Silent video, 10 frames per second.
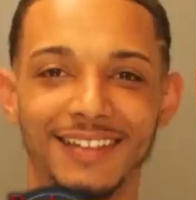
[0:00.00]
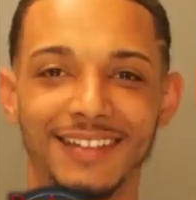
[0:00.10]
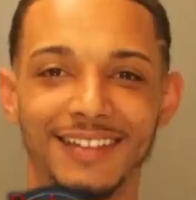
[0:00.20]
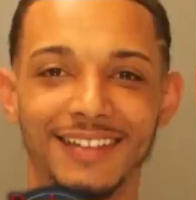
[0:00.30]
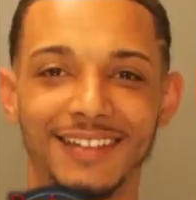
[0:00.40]

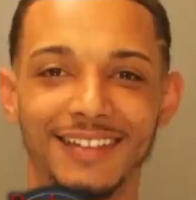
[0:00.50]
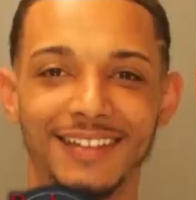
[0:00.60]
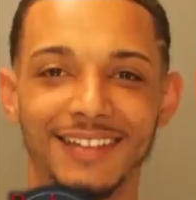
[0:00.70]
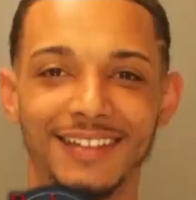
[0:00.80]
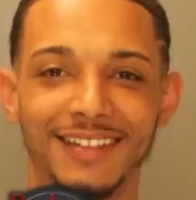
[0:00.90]

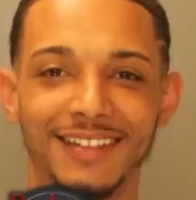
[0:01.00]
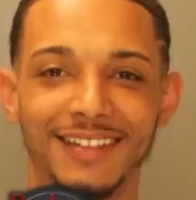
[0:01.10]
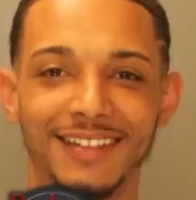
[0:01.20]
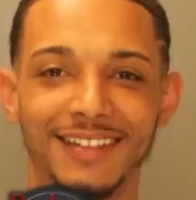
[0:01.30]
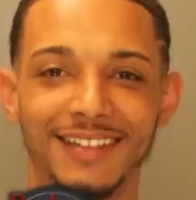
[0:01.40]

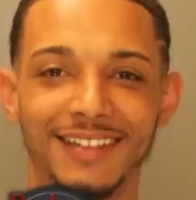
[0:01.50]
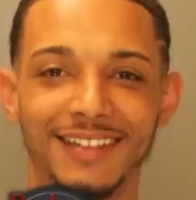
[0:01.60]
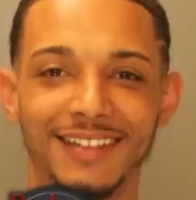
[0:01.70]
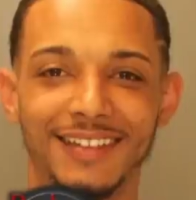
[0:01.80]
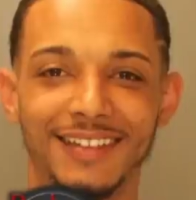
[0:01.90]

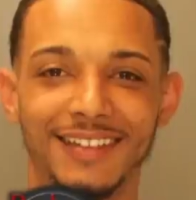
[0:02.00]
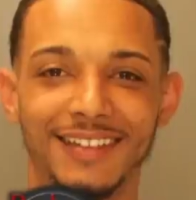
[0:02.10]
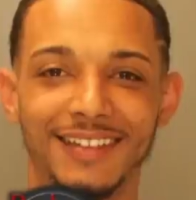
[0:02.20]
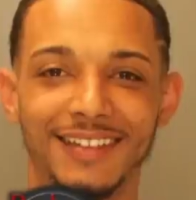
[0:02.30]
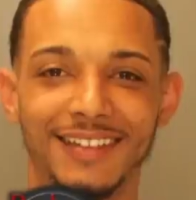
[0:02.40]

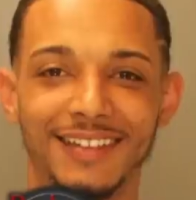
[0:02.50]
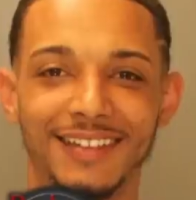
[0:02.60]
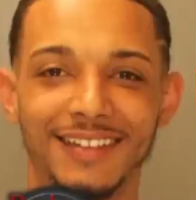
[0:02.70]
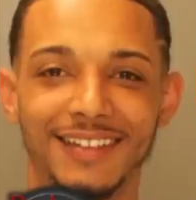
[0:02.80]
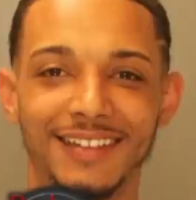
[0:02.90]

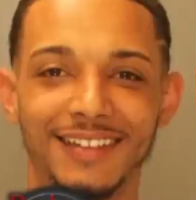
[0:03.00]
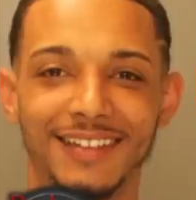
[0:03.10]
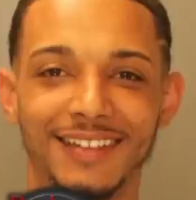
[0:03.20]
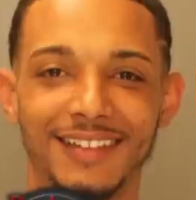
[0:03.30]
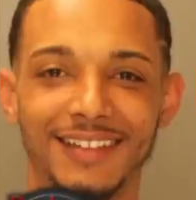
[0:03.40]

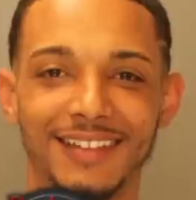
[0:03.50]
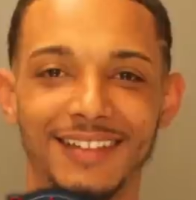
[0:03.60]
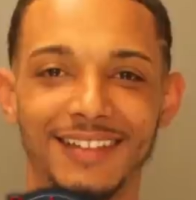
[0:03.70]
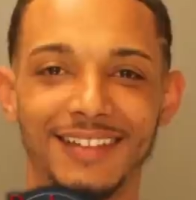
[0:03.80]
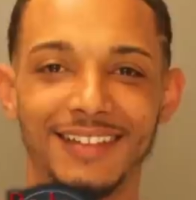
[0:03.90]

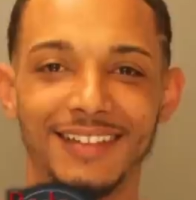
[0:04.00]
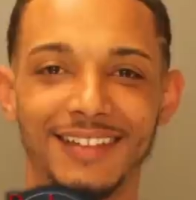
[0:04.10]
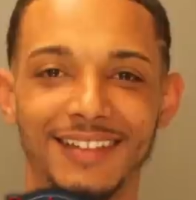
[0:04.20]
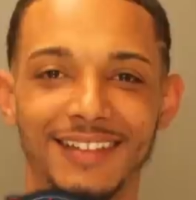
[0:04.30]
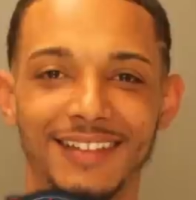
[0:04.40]

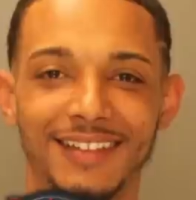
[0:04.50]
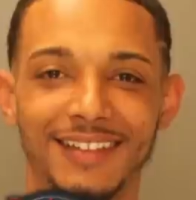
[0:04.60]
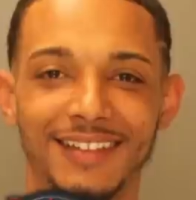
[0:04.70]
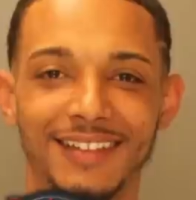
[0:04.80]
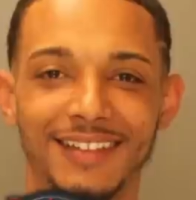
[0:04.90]

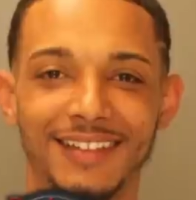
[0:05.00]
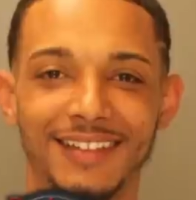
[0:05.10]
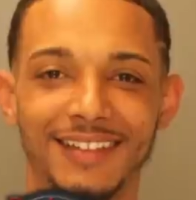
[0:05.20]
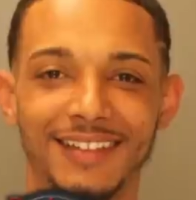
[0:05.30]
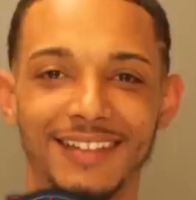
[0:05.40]

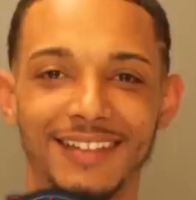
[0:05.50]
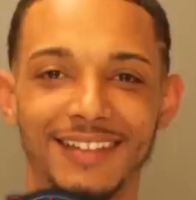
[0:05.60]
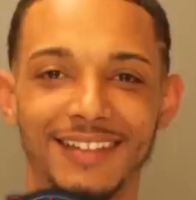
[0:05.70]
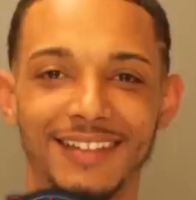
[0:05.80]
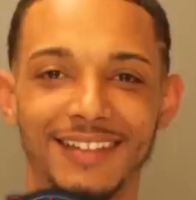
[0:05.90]

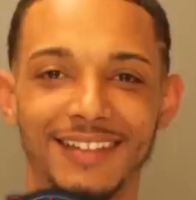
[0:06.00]
The person shown says nothing.